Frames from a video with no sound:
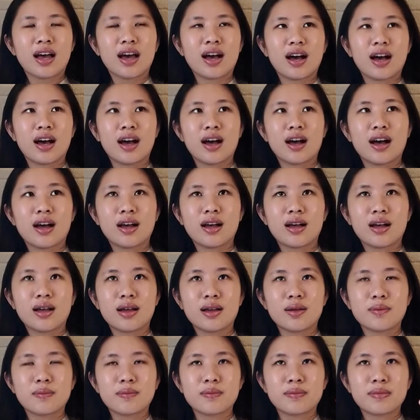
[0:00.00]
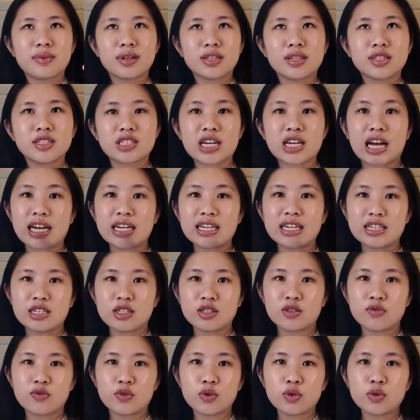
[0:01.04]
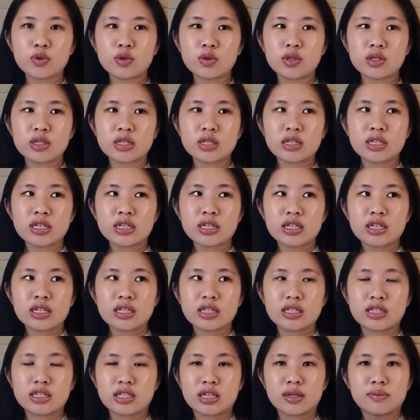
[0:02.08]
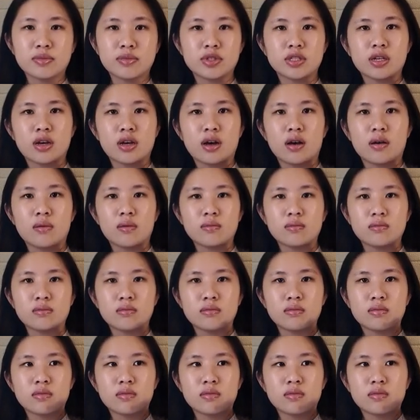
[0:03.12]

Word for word: Um, Chinese food, dim sum.